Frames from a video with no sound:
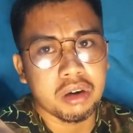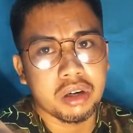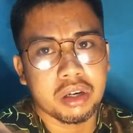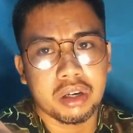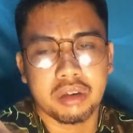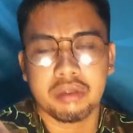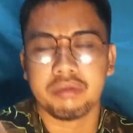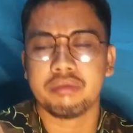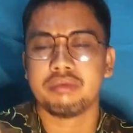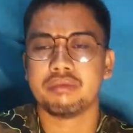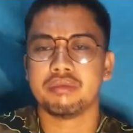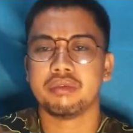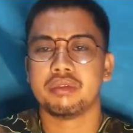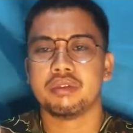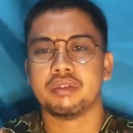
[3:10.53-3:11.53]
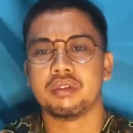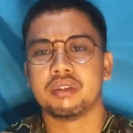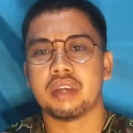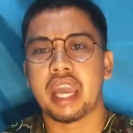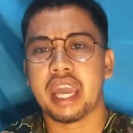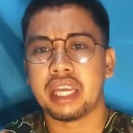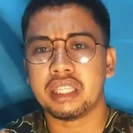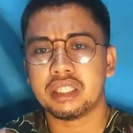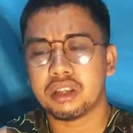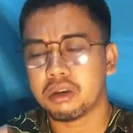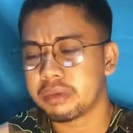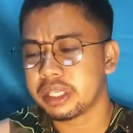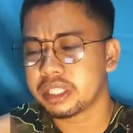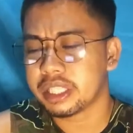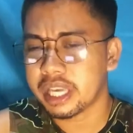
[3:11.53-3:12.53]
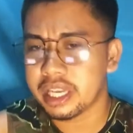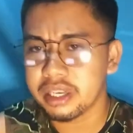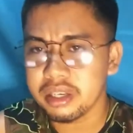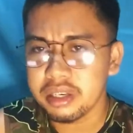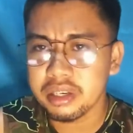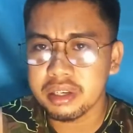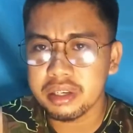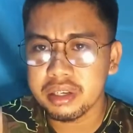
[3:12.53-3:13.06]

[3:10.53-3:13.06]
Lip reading: or 8/10.